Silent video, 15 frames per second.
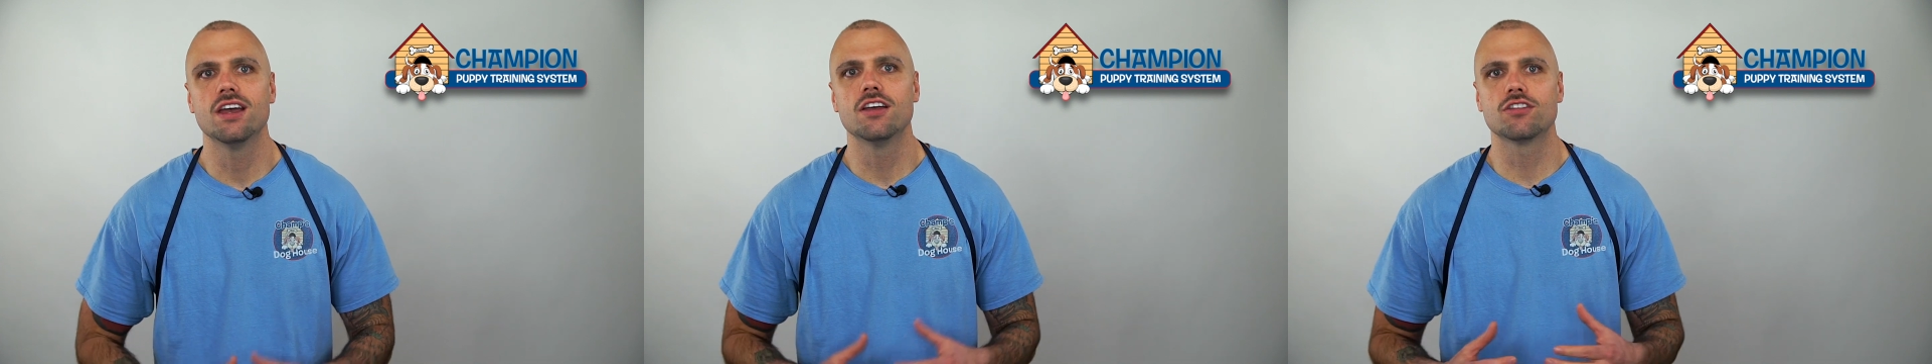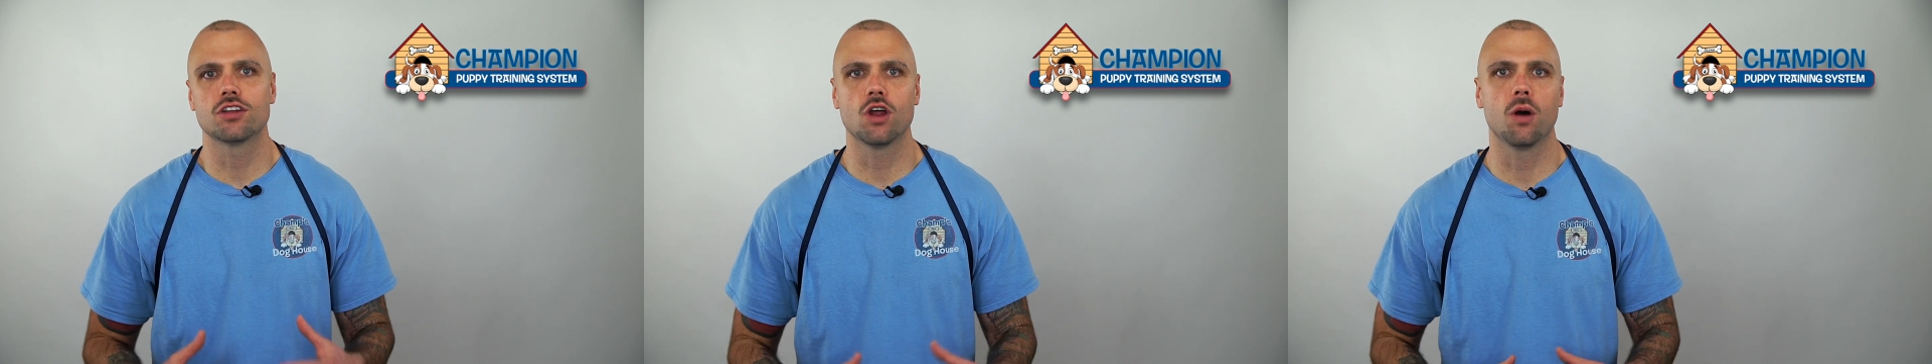
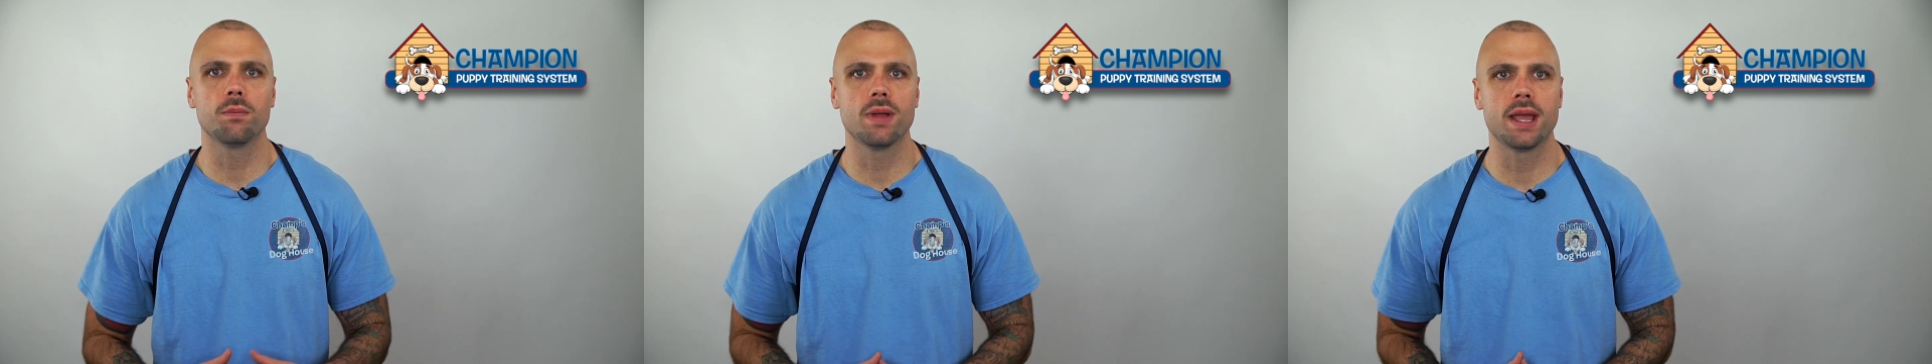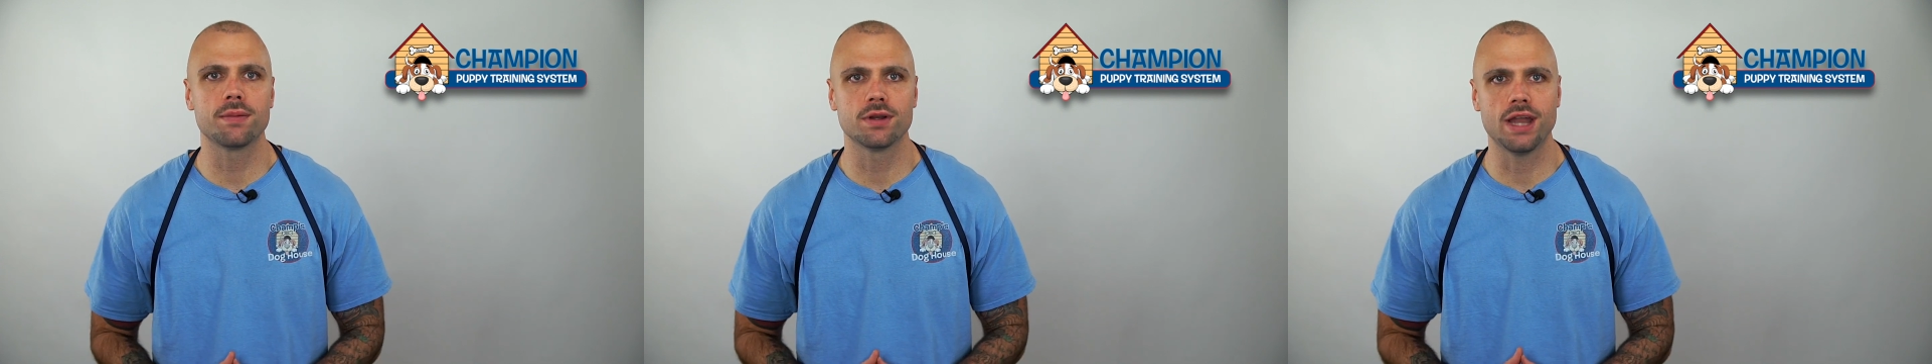So don't
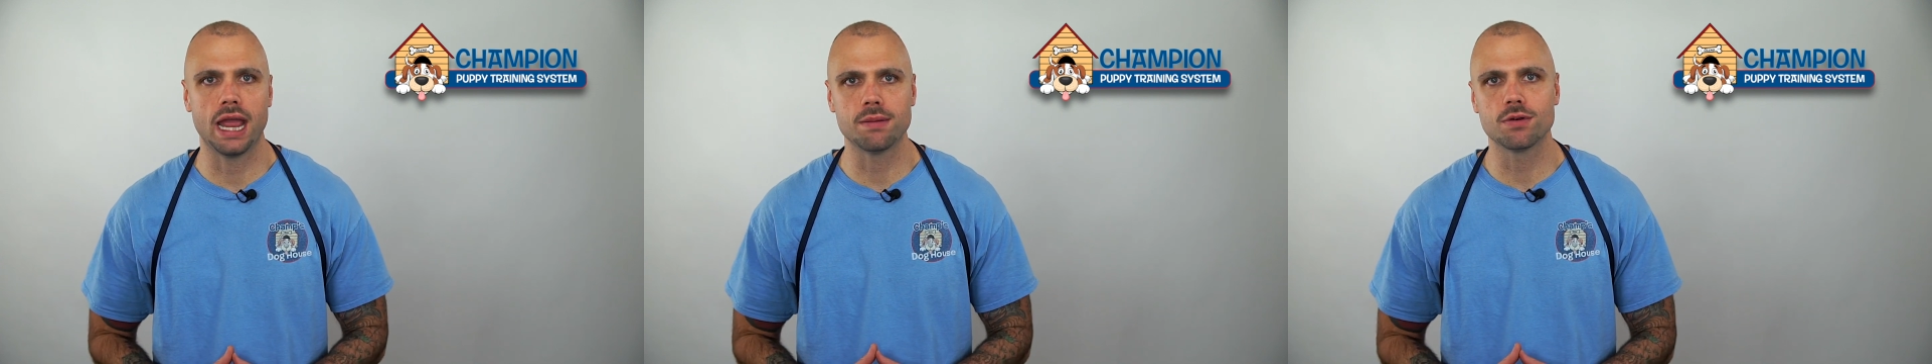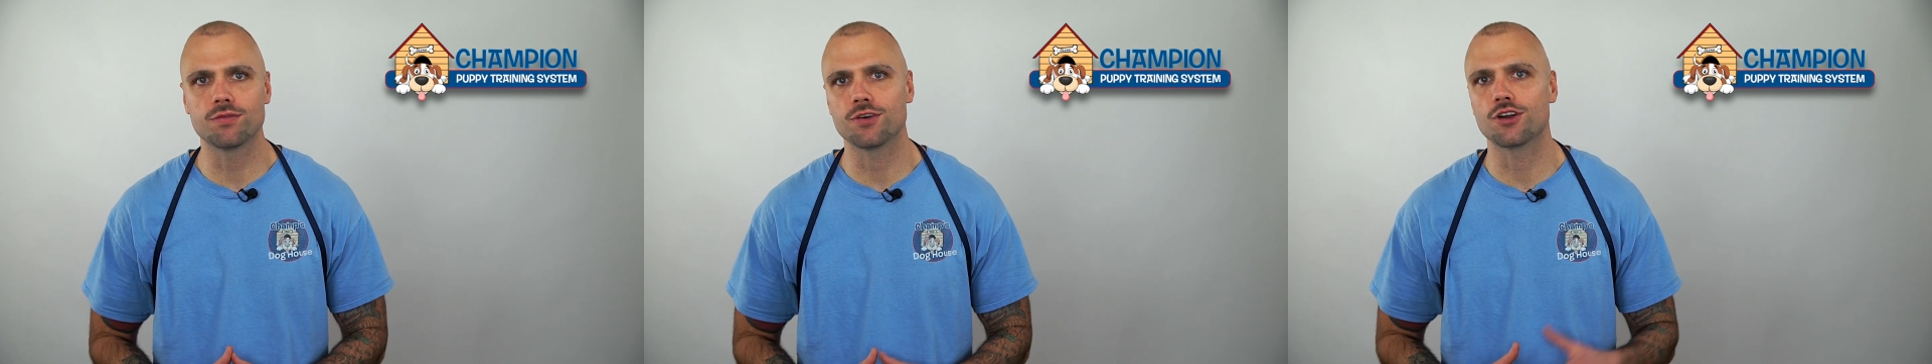blame your
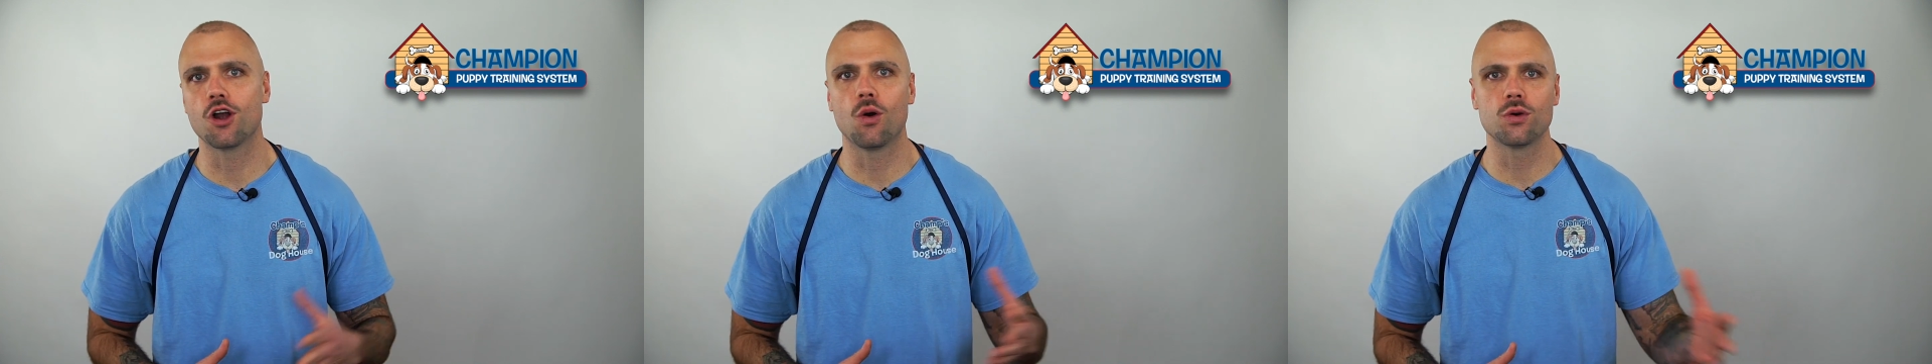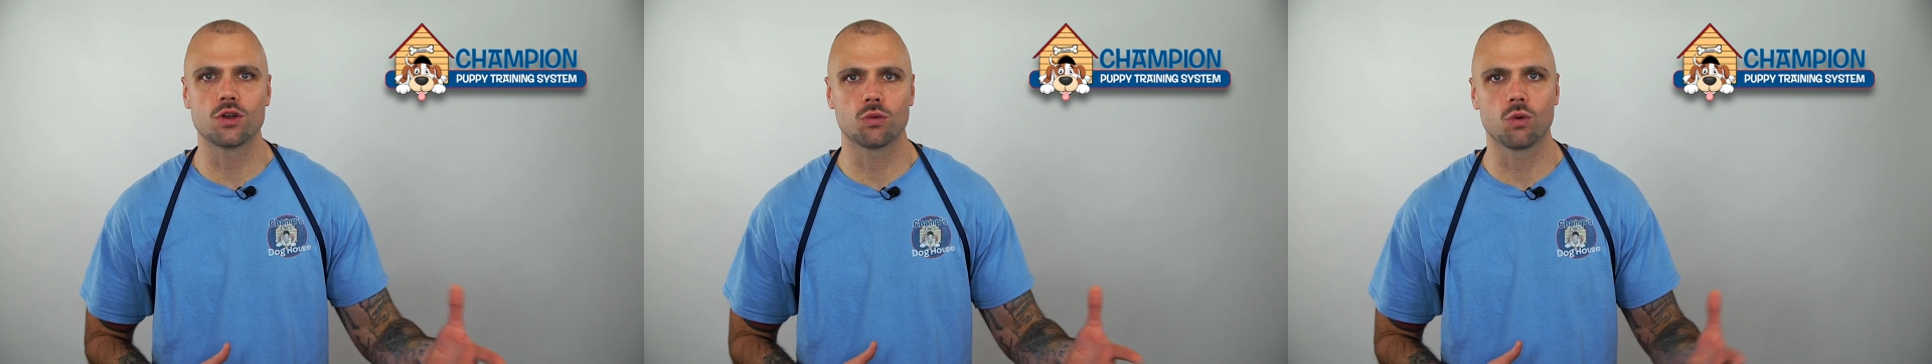neighbor for
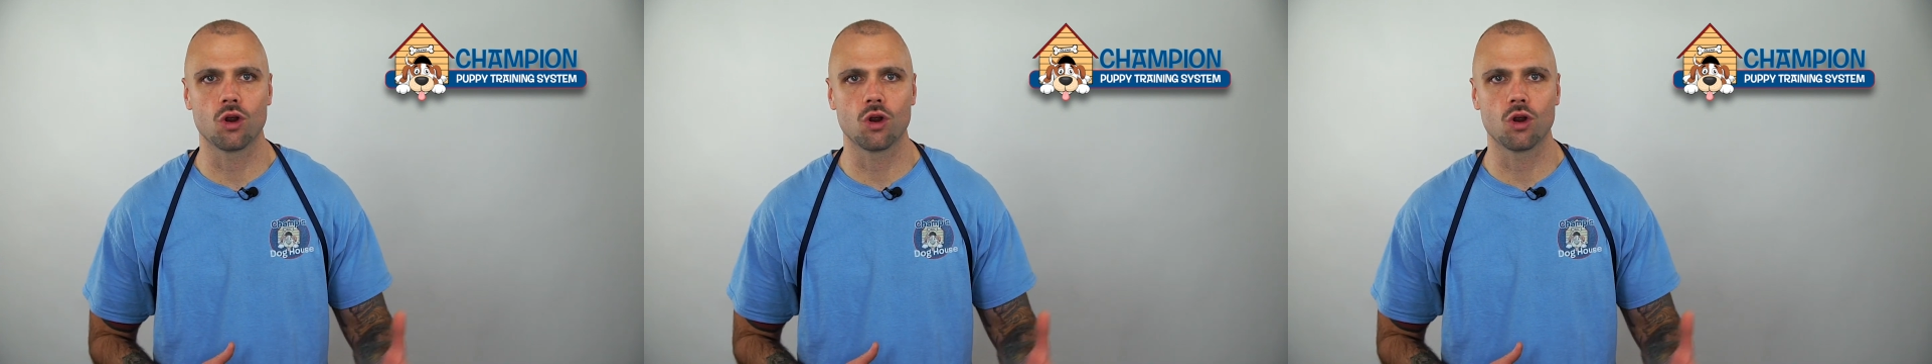going to